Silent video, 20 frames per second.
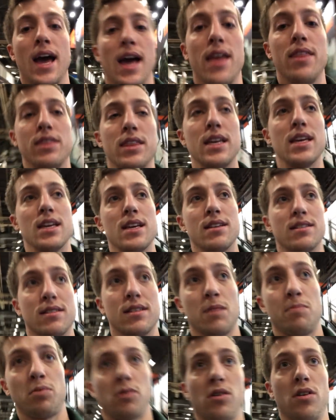and the
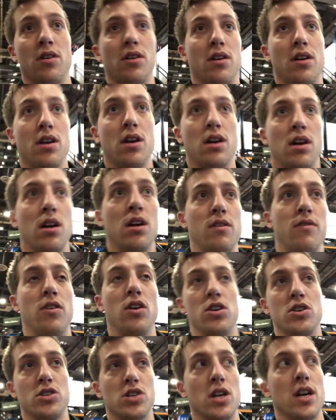zippered
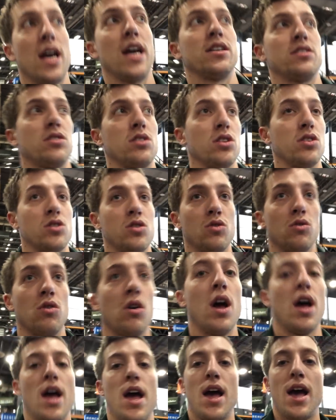version has the
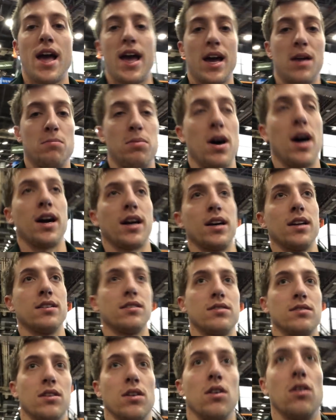two hand
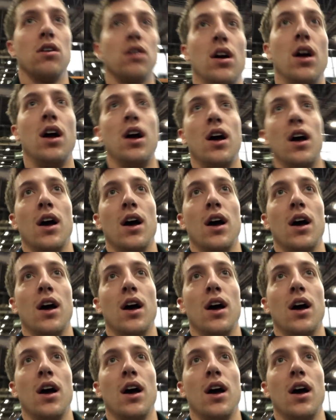pockets. So